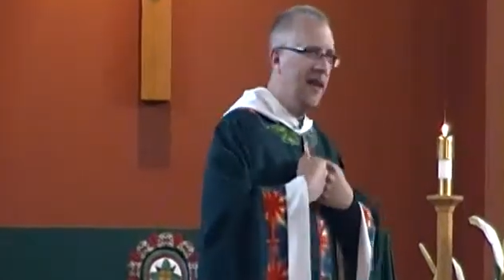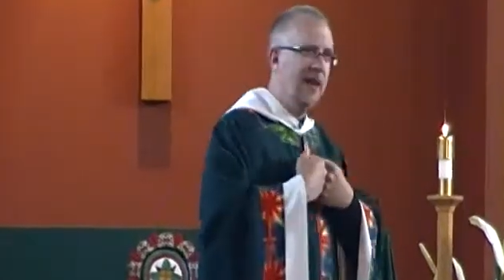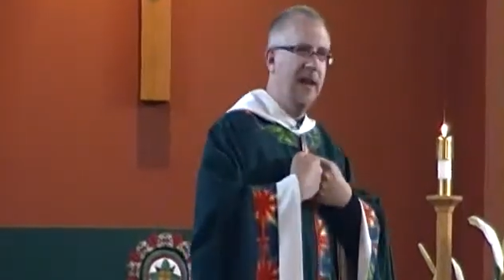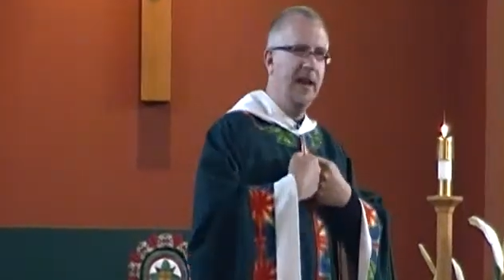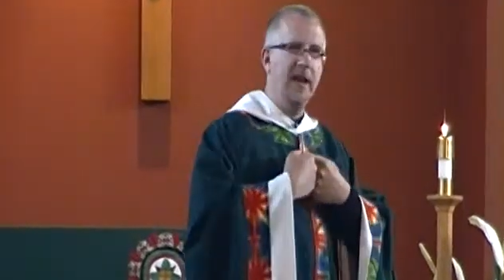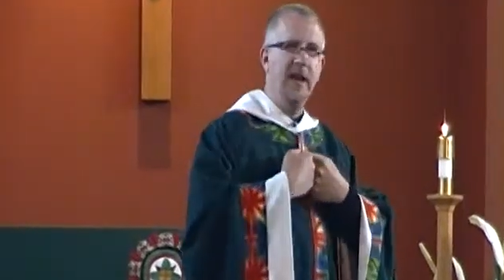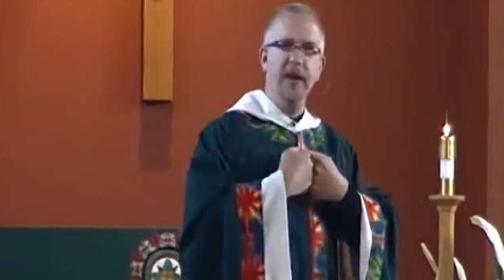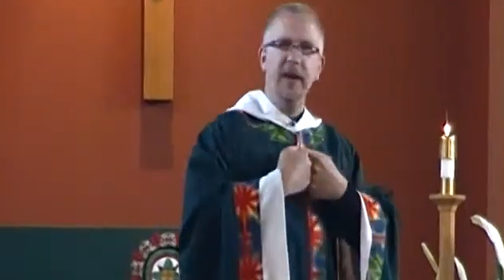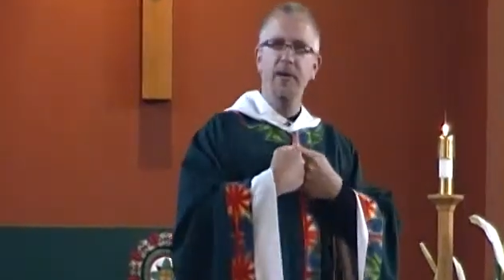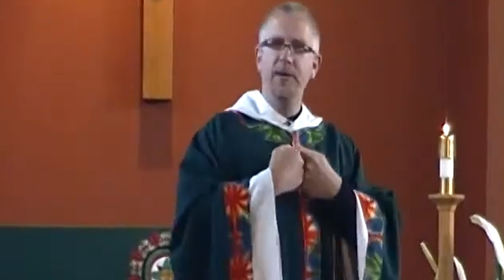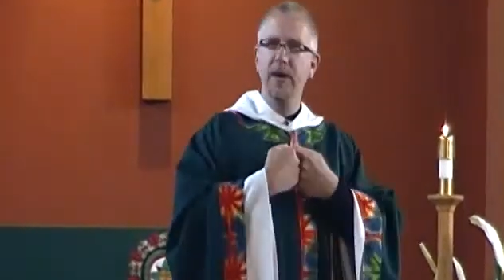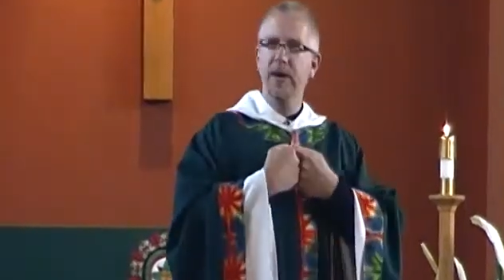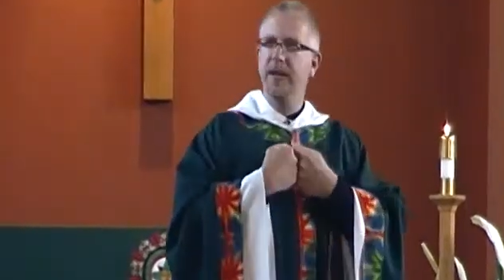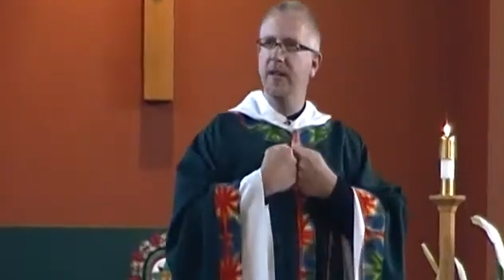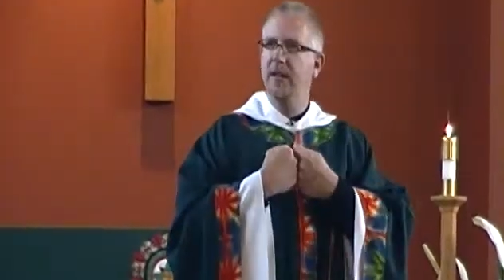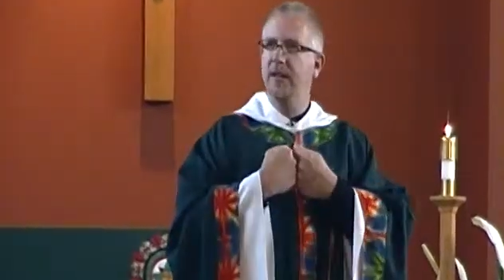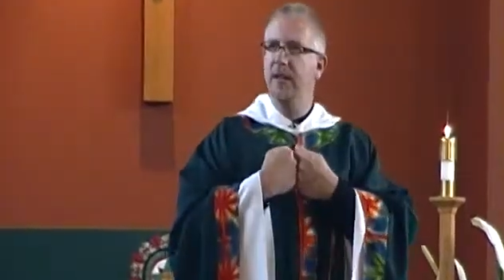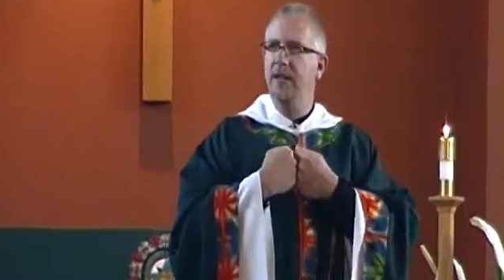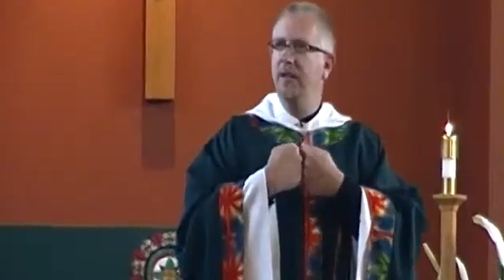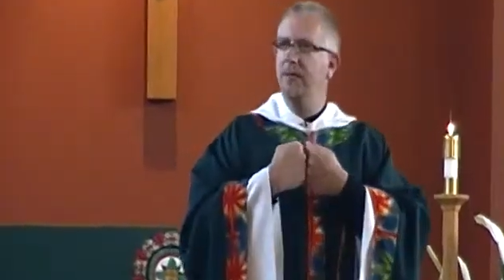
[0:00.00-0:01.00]

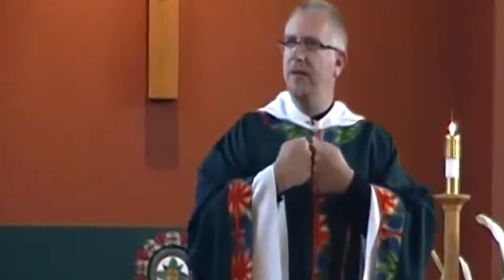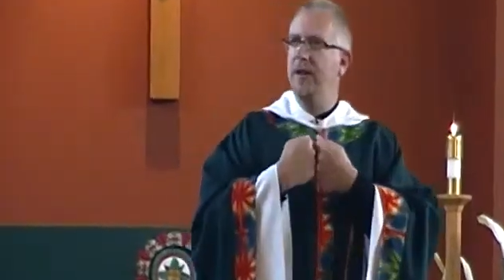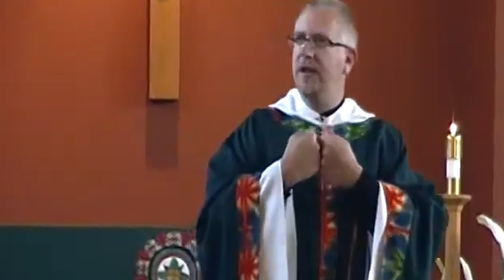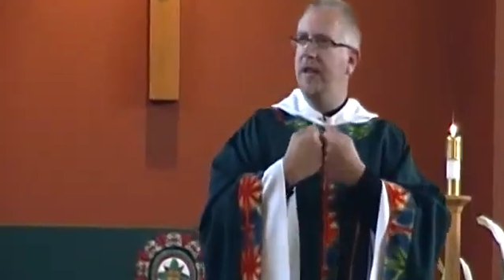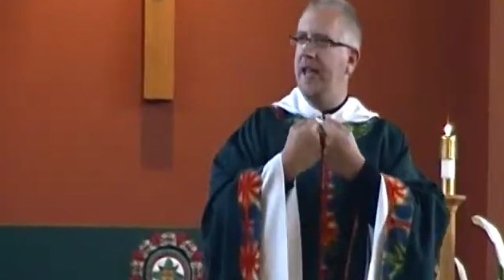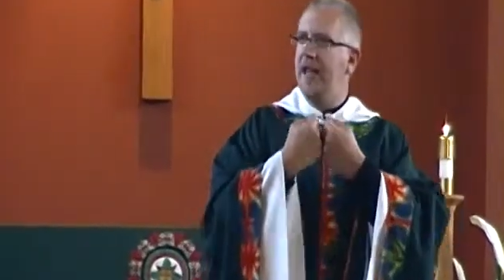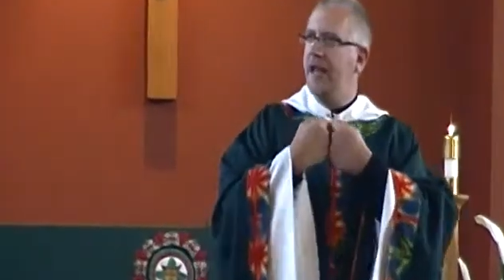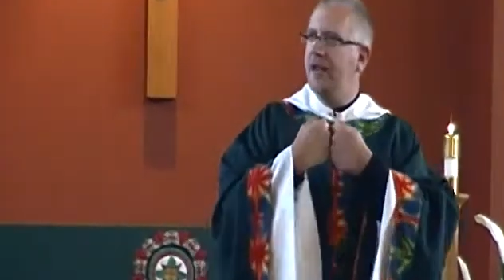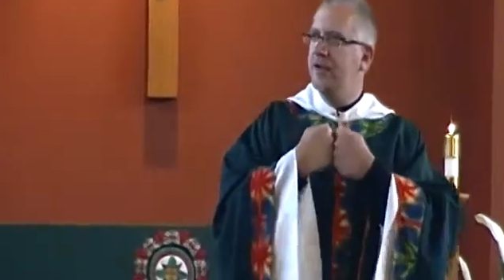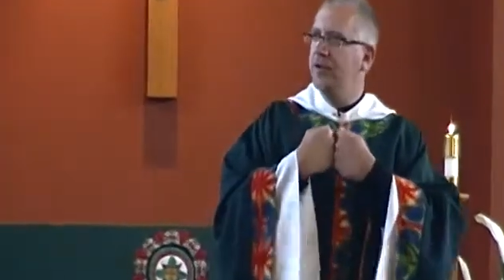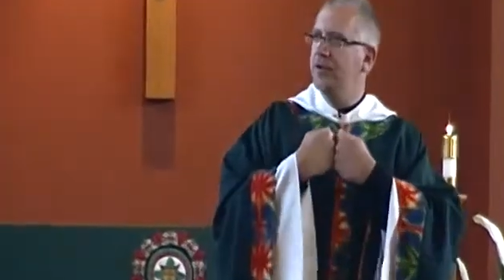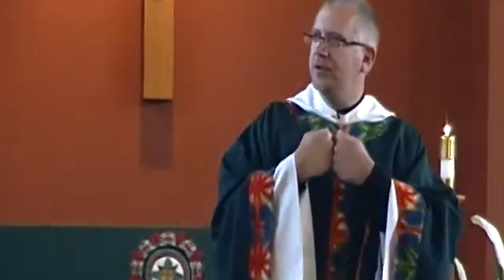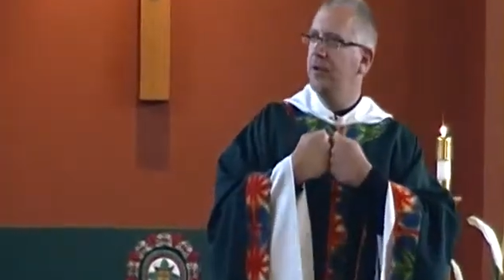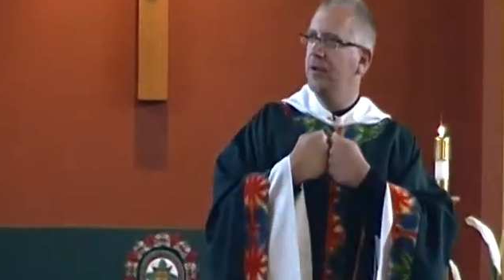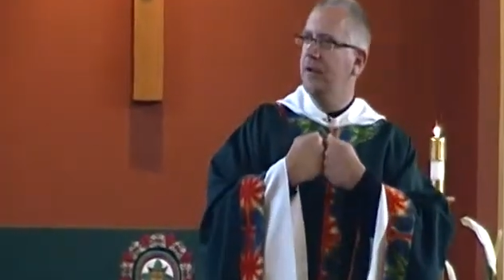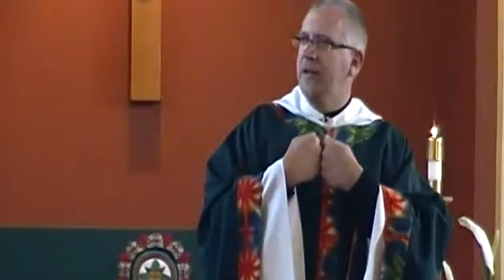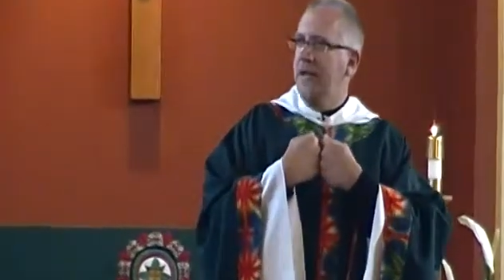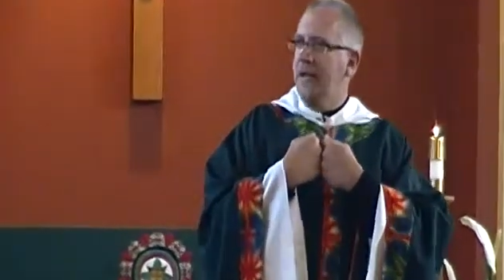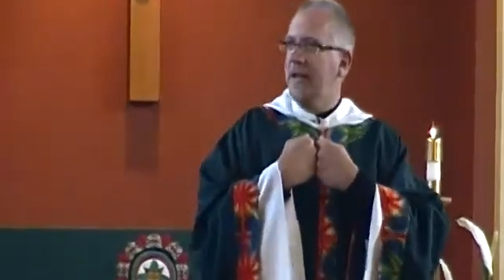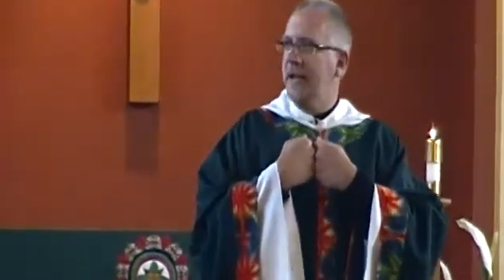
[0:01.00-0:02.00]
And we
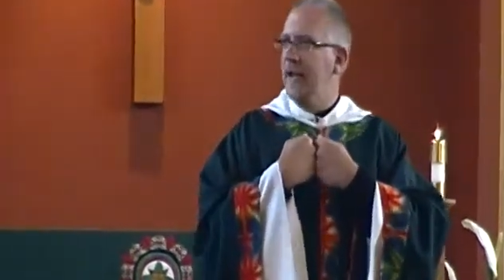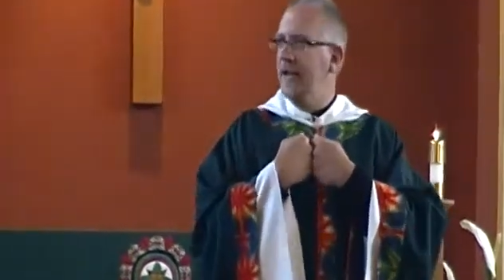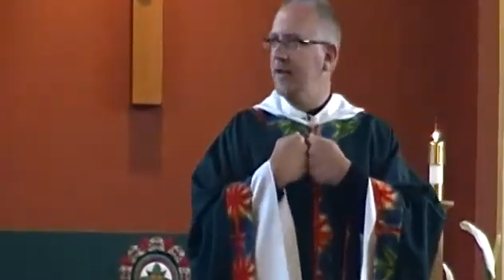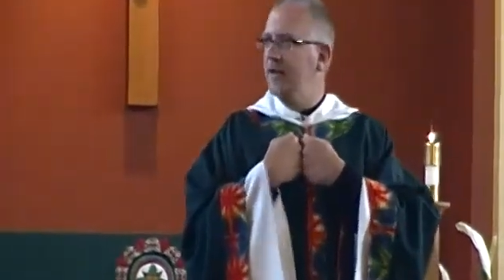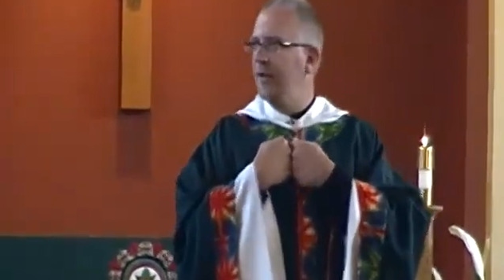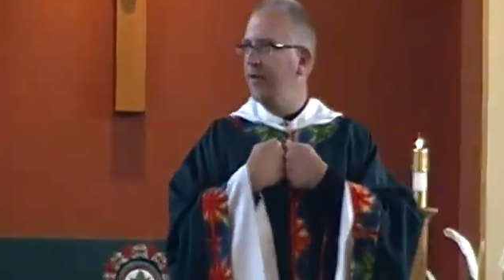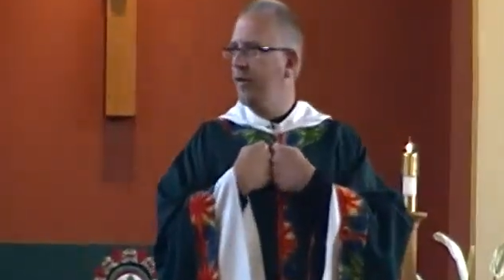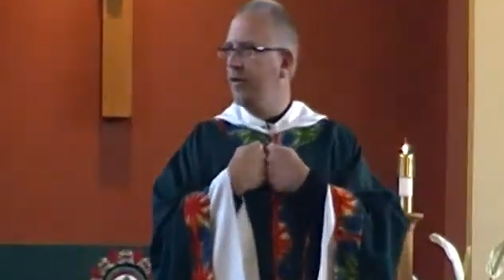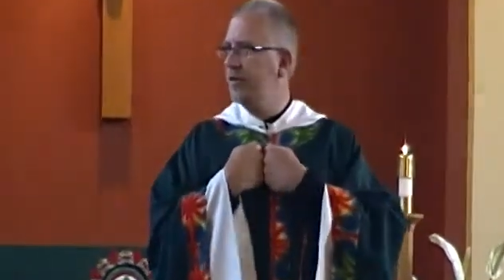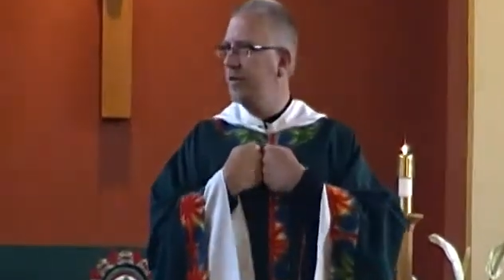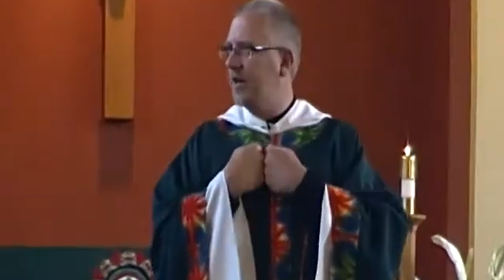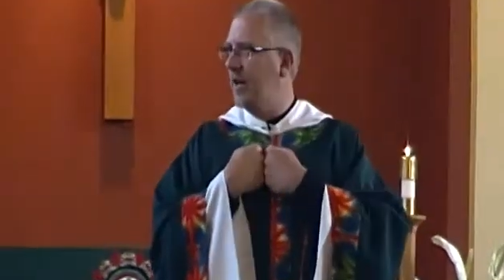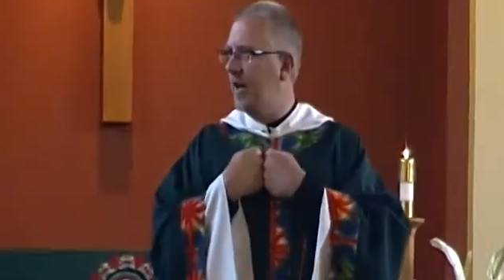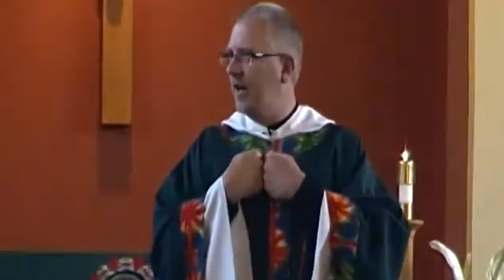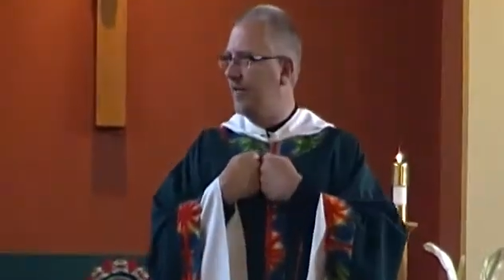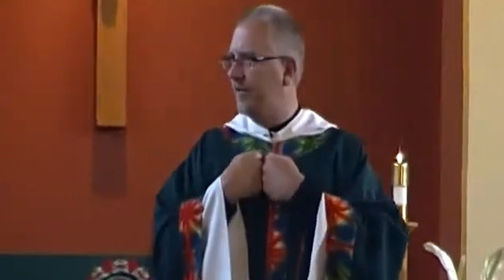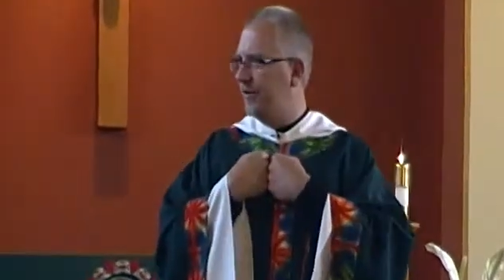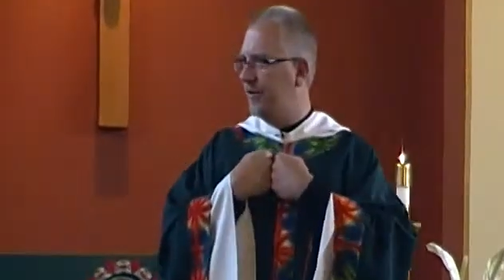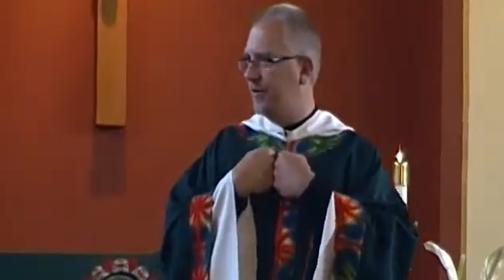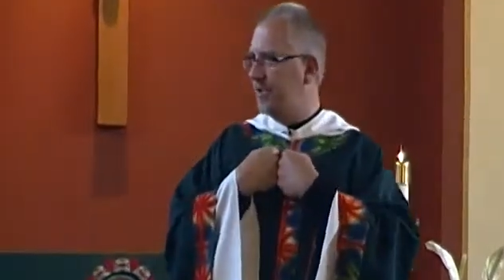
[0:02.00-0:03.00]
enter into those
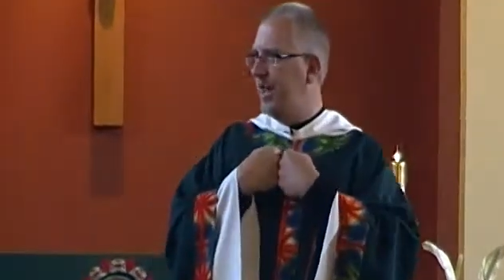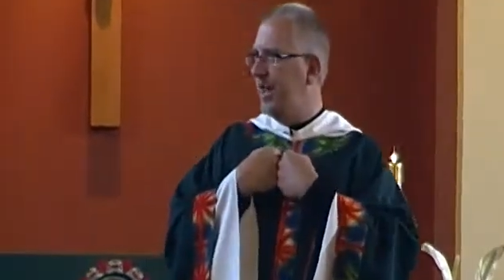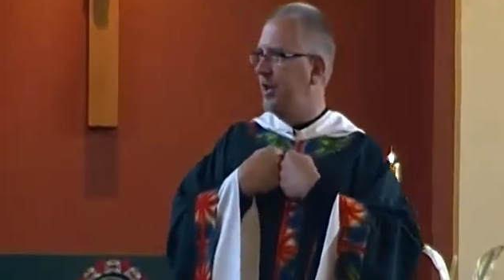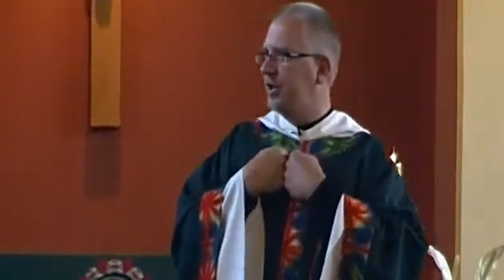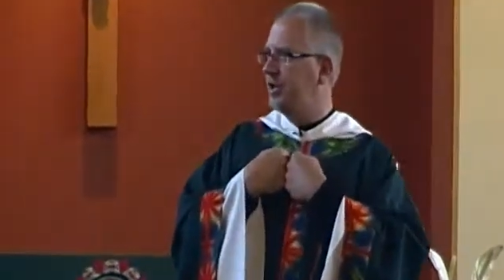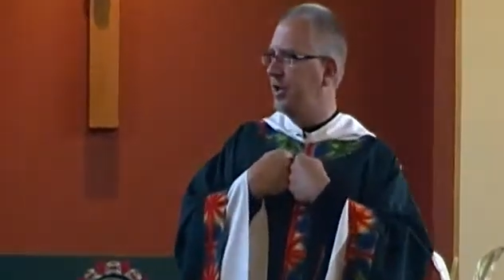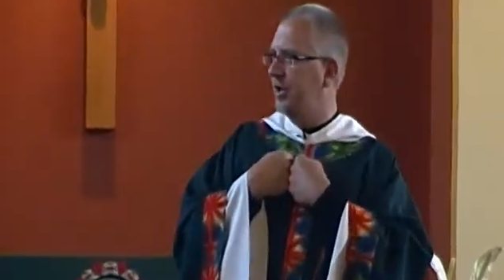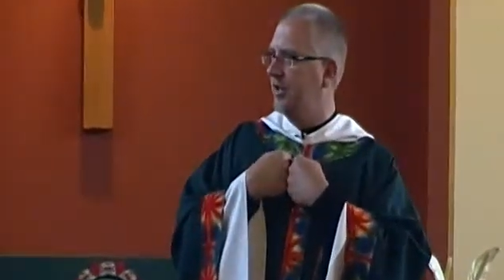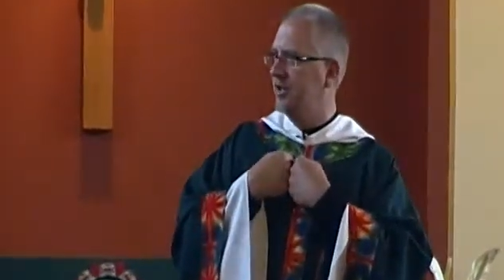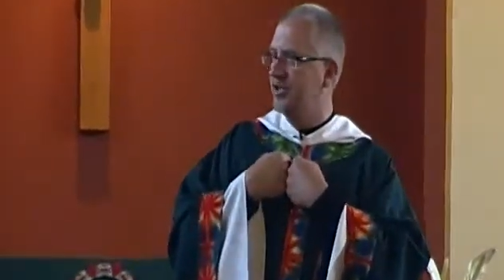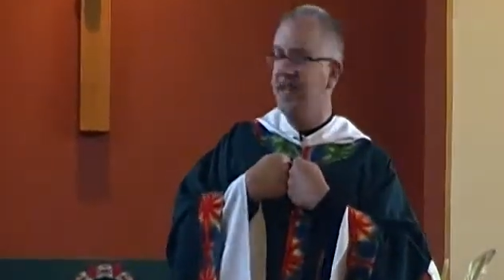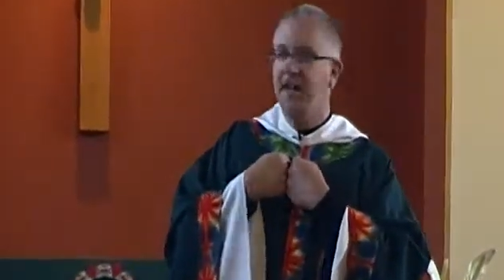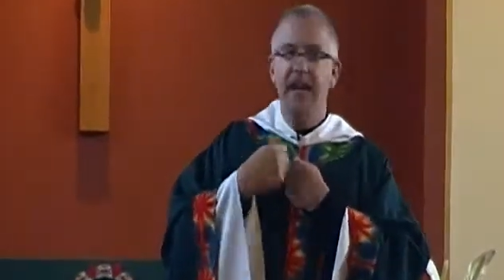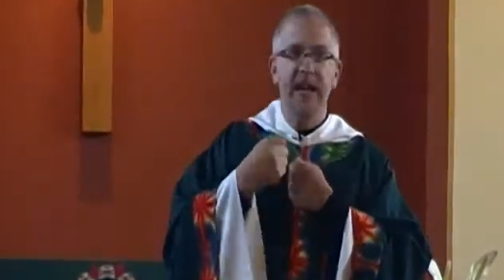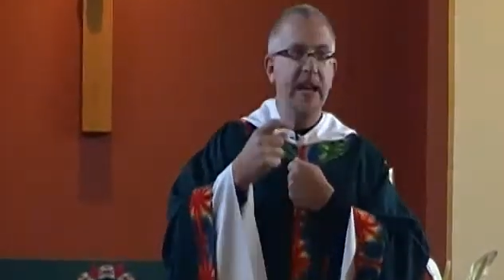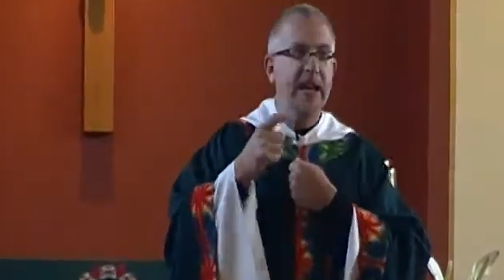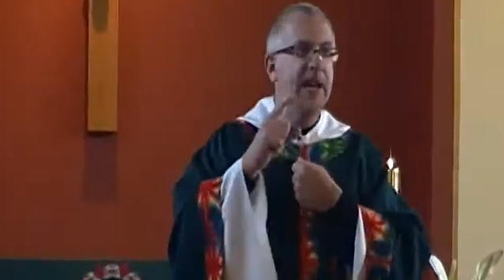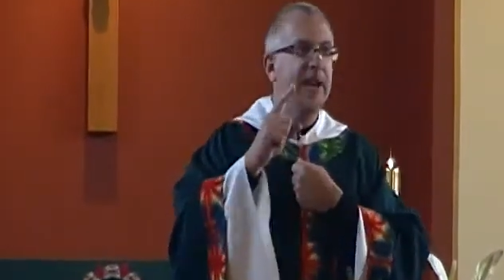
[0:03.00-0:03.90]
conversations